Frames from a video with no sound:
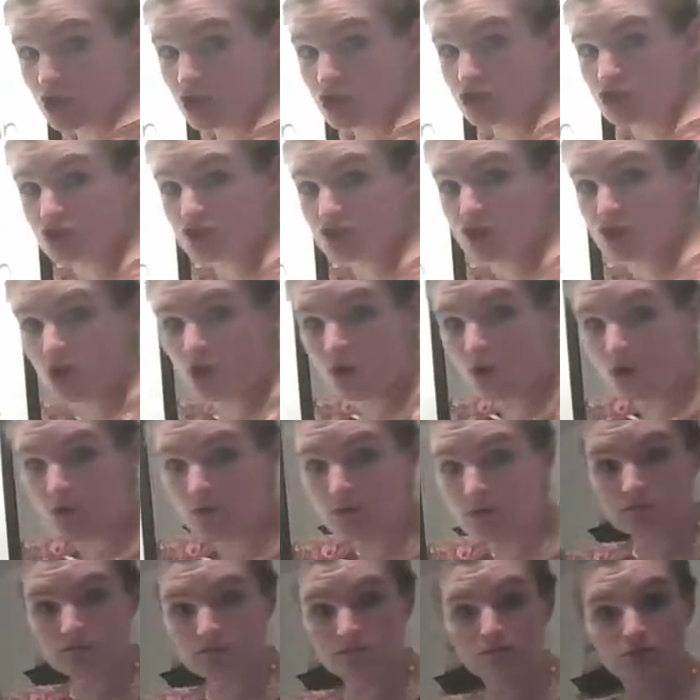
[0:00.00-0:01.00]

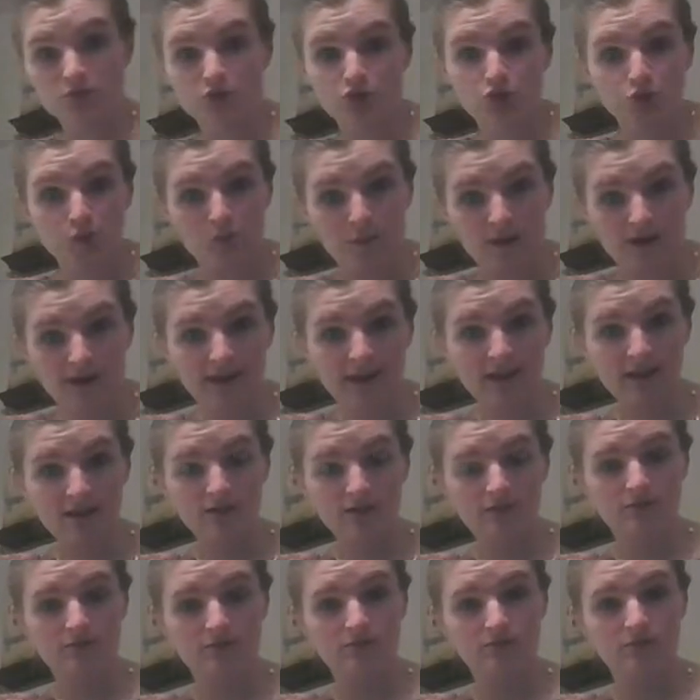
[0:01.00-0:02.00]
So 20
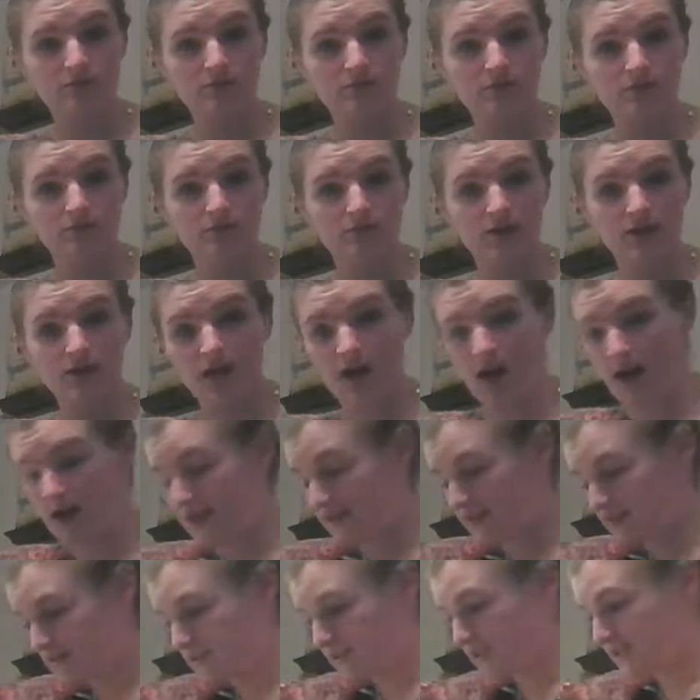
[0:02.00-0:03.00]
cut
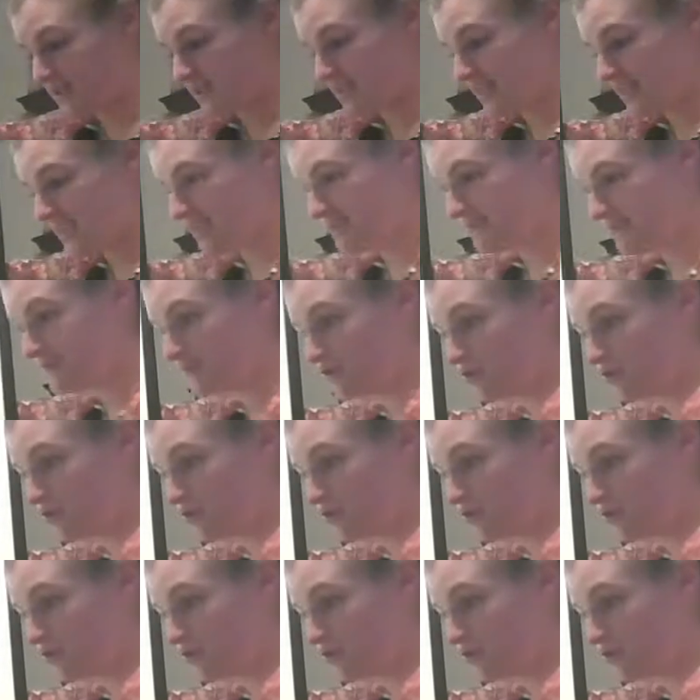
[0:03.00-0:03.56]
into these